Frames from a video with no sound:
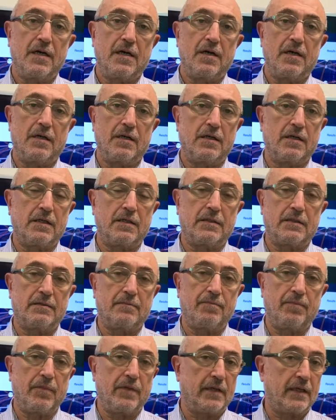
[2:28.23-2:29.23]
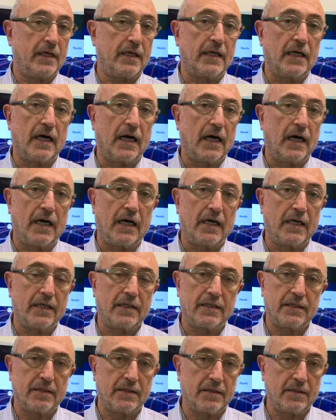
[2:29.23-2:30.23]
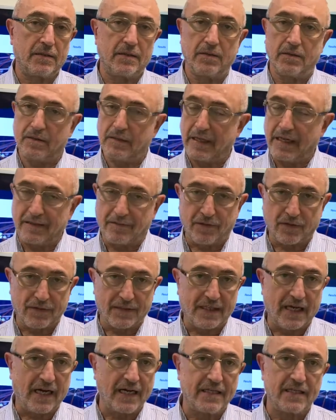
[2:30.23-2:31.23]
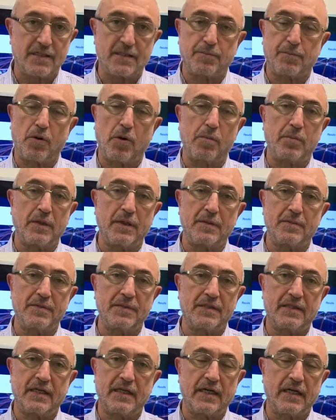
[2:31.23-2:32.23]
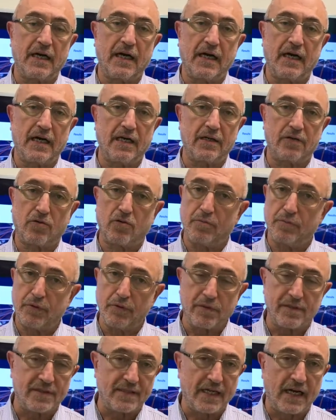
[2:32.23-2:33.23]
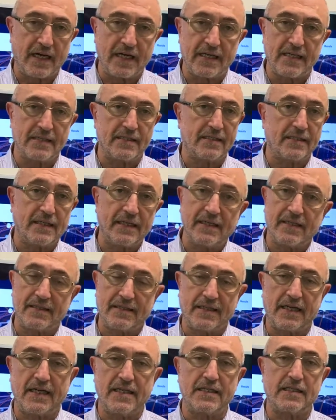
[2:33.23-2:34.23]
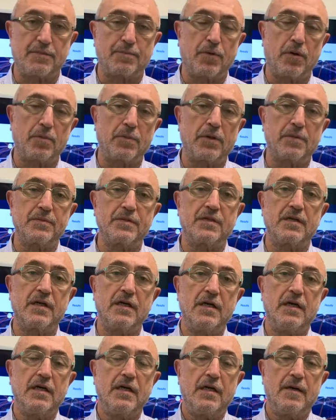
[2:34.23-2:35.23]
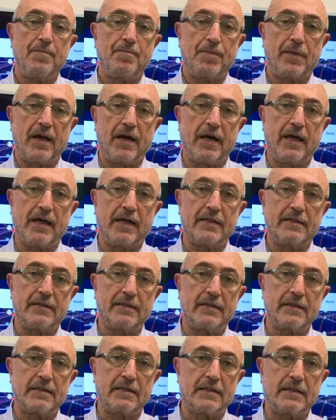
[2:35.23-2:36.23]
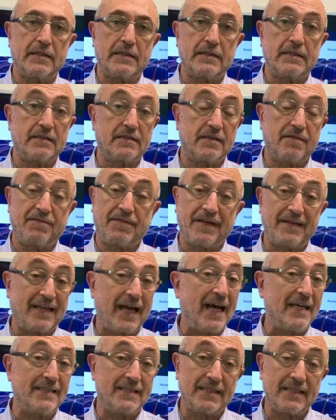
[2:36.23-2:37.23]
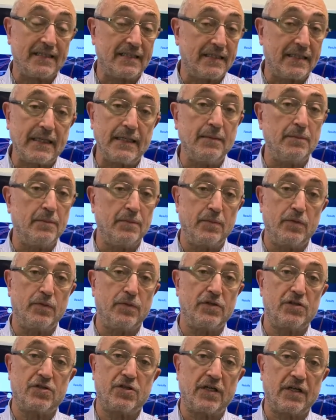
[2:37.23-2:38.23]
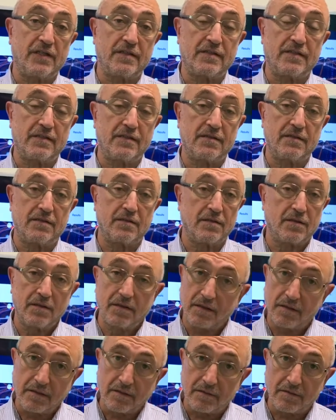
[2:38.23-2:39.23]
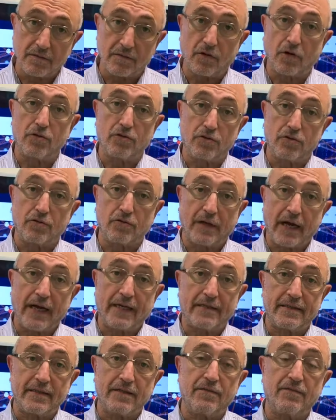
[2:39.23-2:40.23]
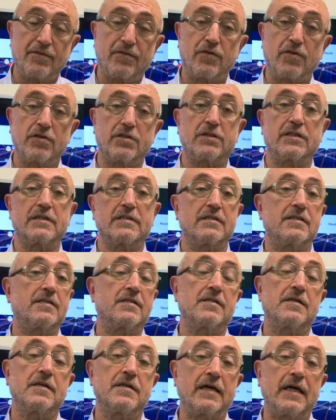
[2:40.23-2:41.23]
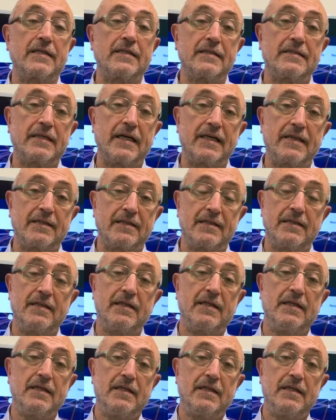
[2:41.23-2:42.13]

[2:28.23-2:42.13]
Uh, there are uh, network science problems, there are computer science, data science problems, and uh, it is a fantastic team which has uh, got together for this uh, undertaking.